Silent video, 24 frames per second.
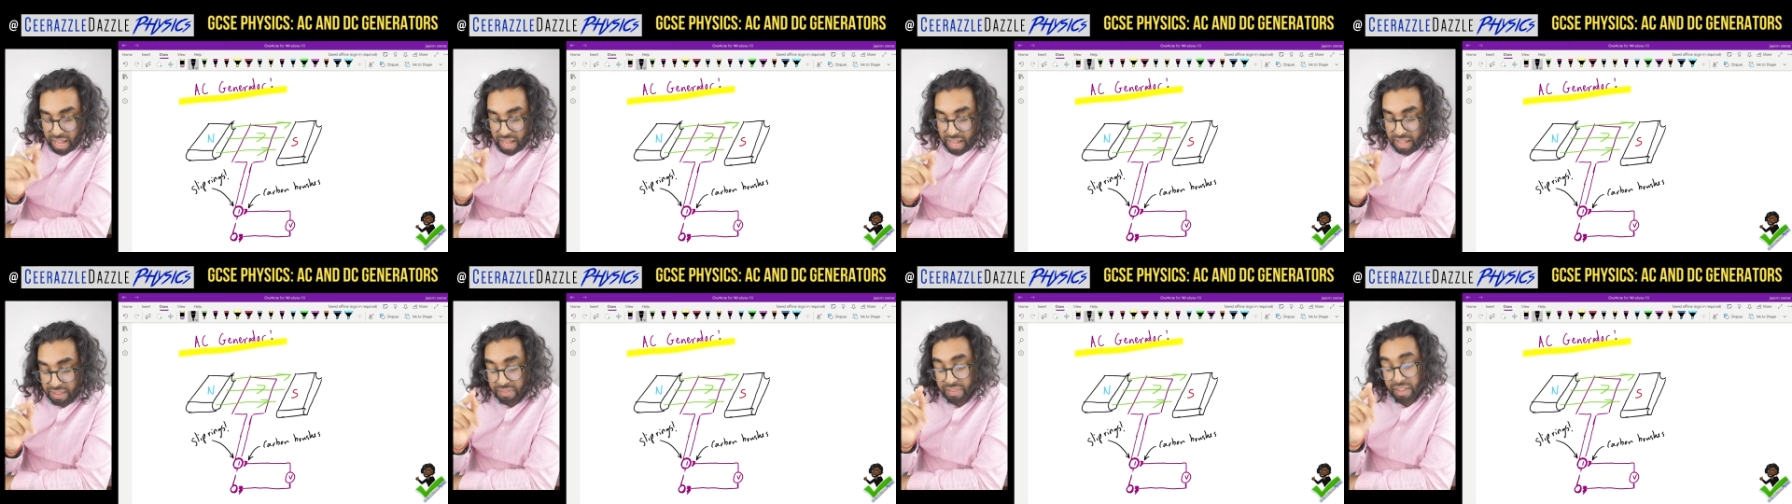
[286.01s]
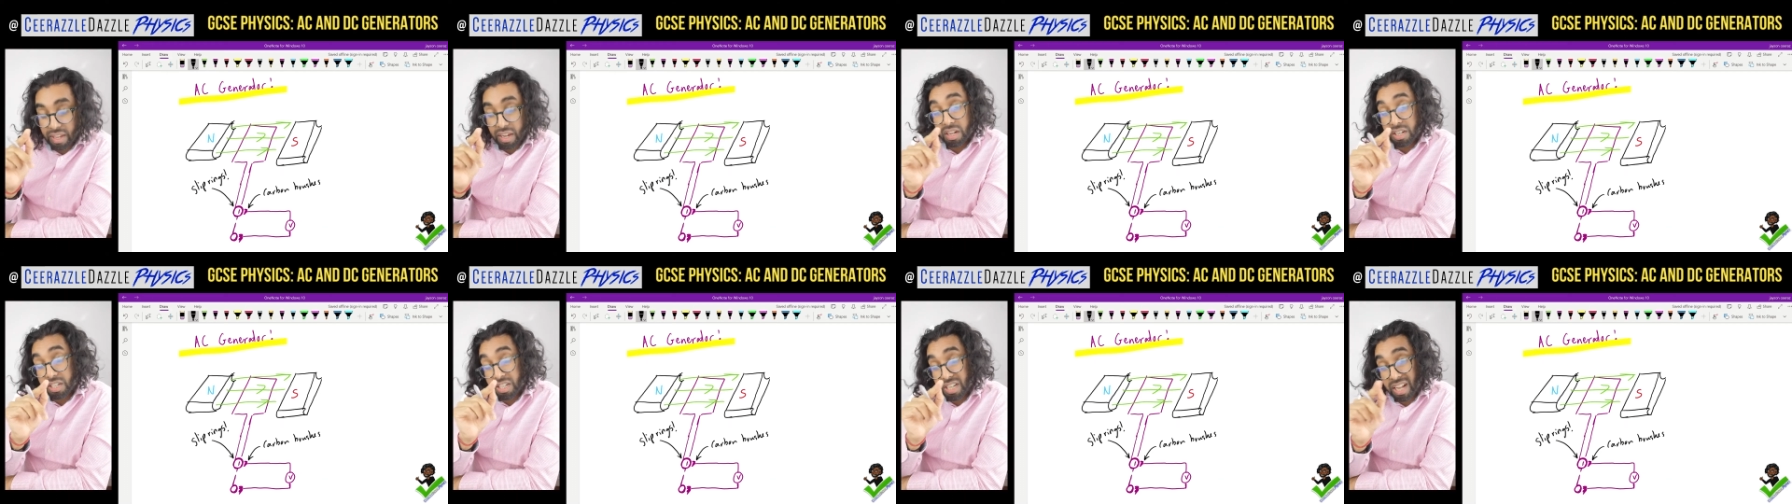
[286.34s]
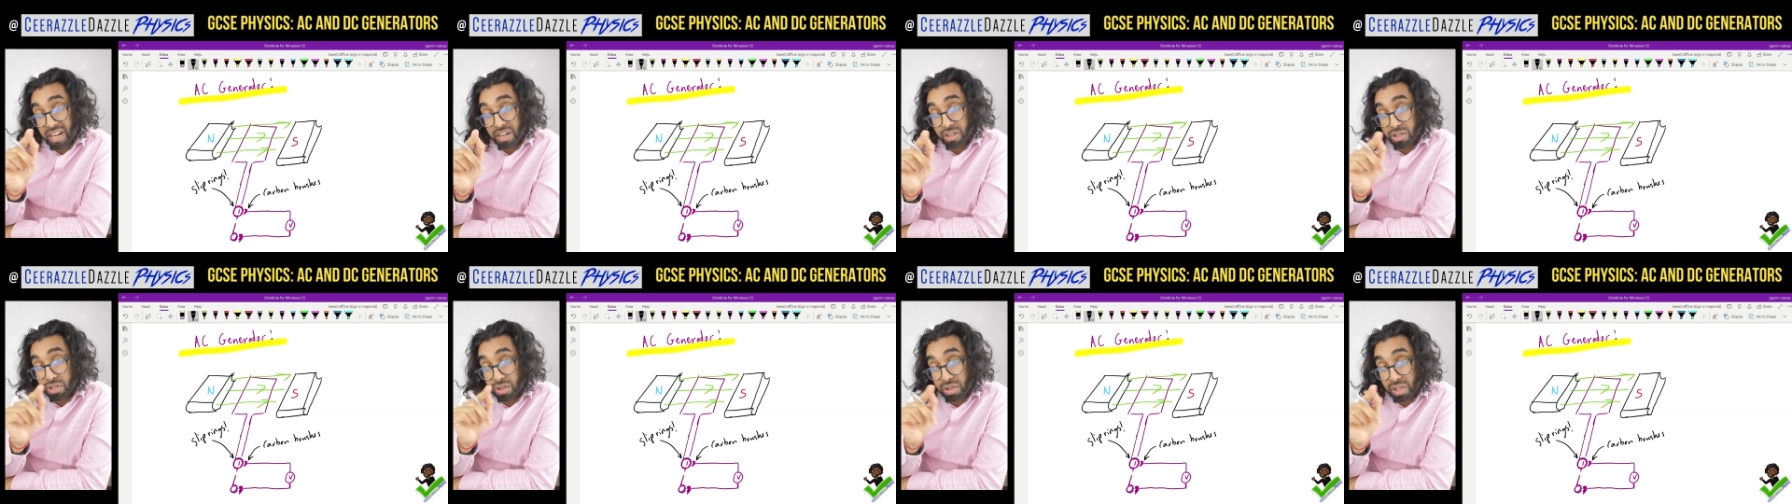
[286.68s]
and they are
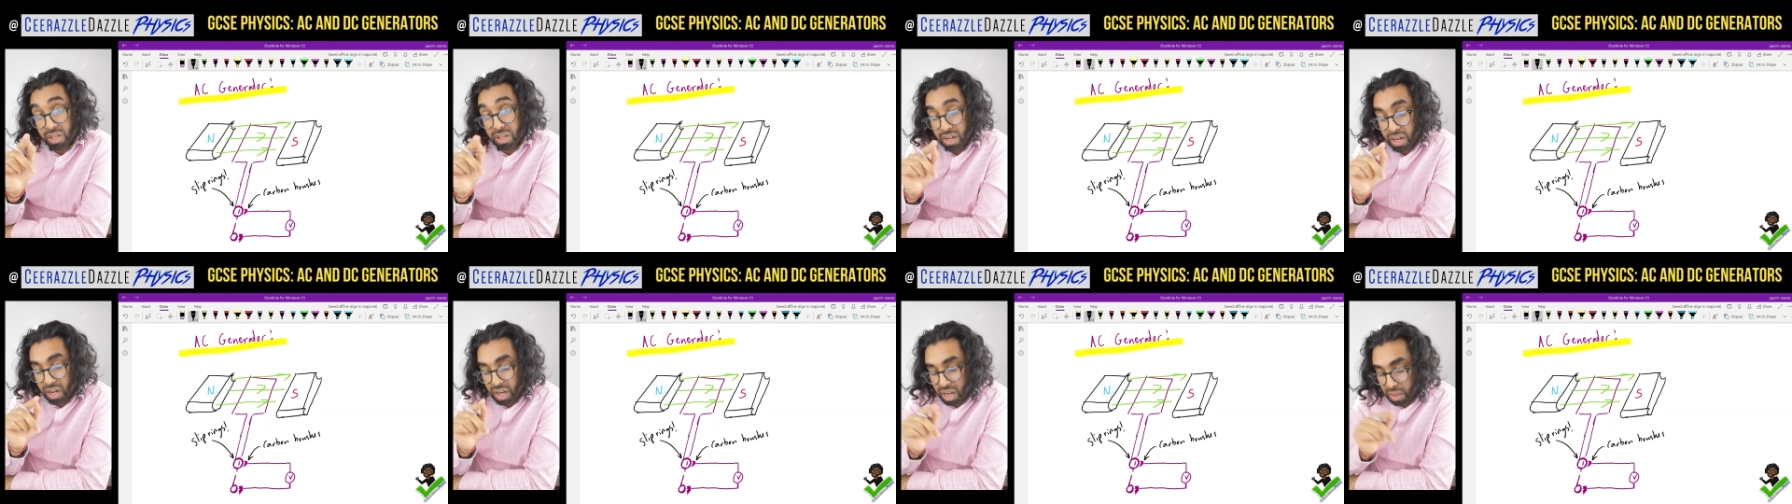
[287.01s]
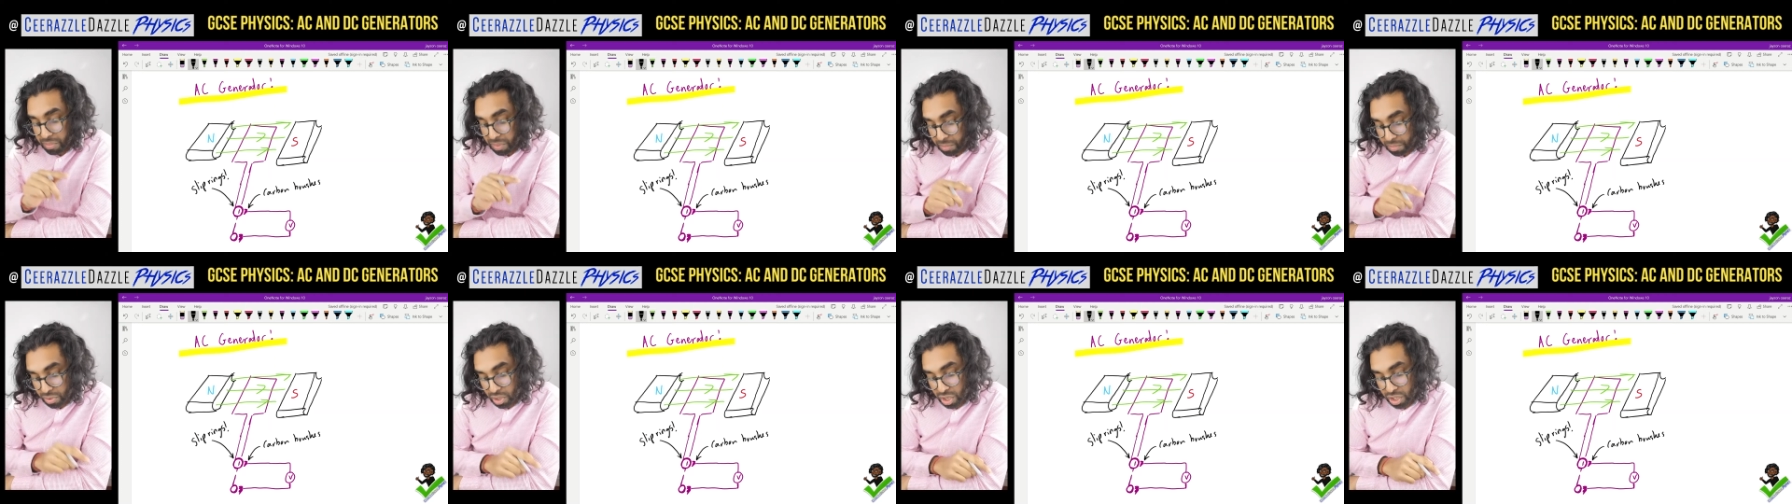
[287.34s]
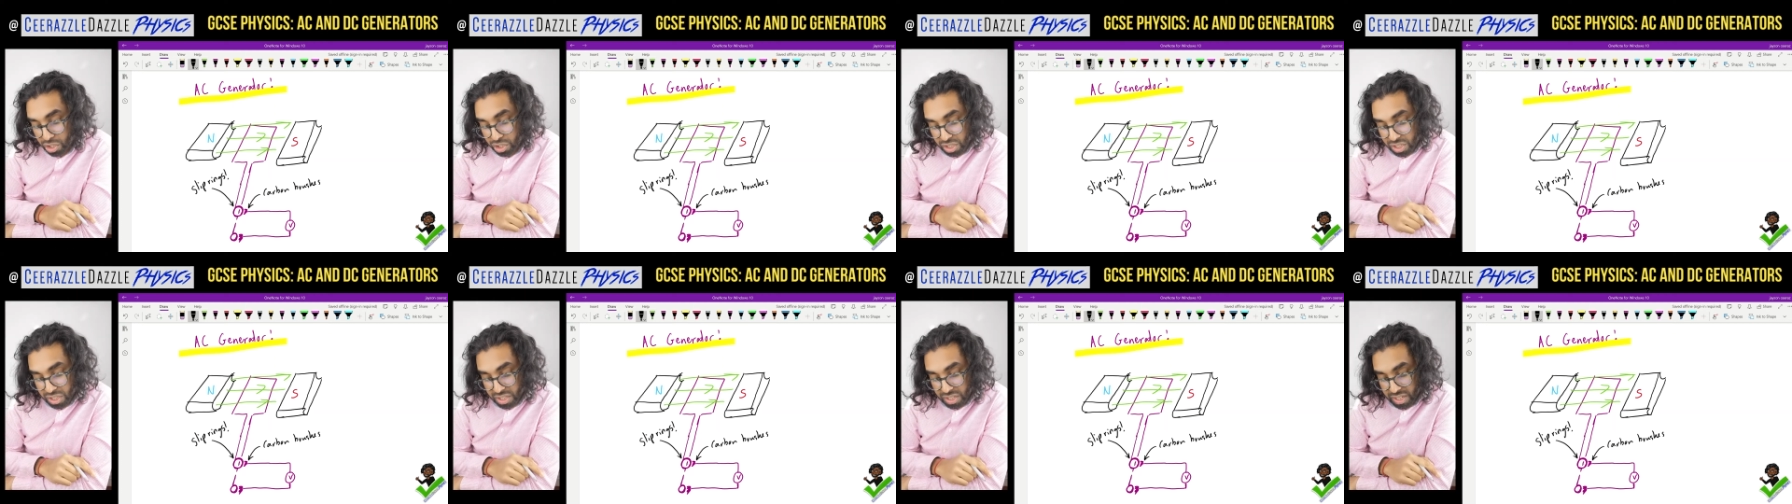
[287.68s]
attached to the carbon
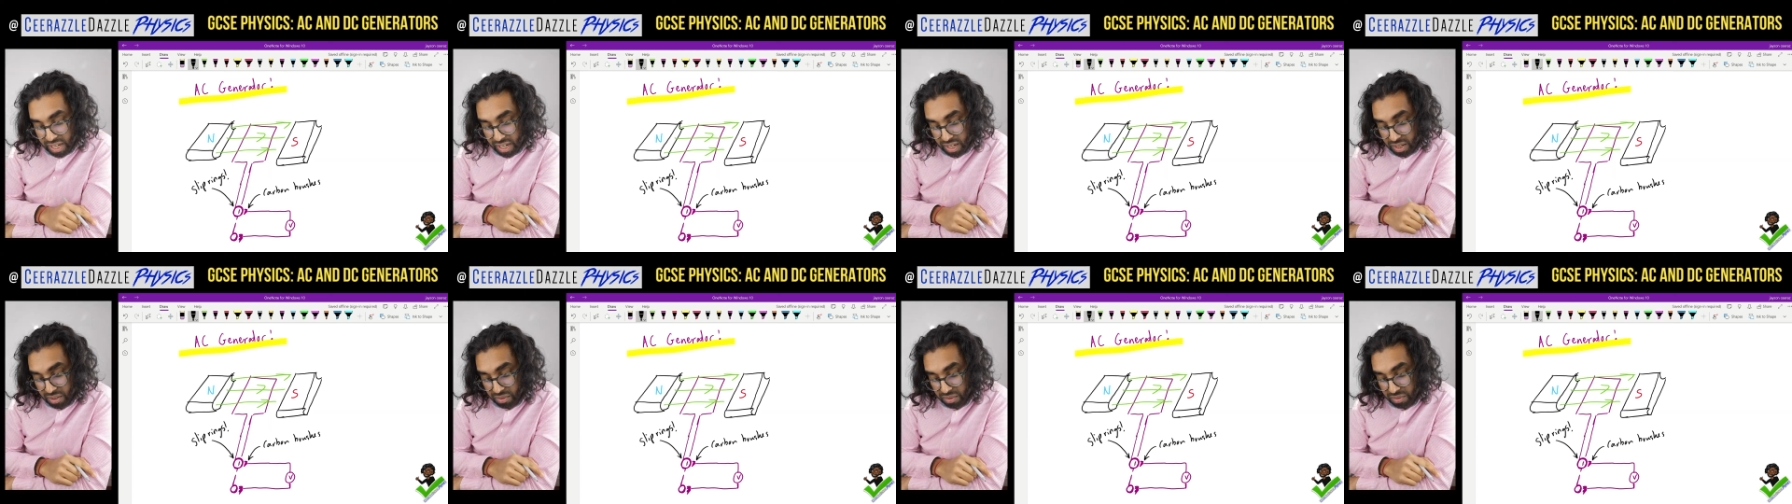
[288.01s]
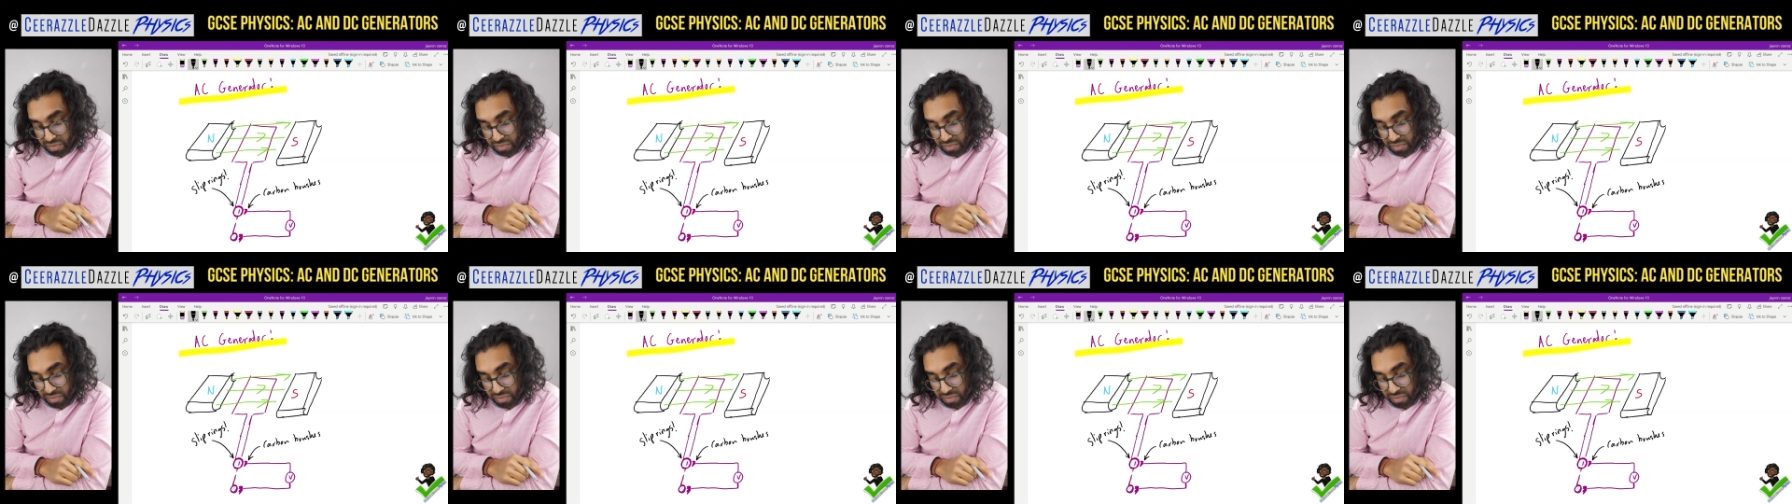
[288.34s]
brushes now.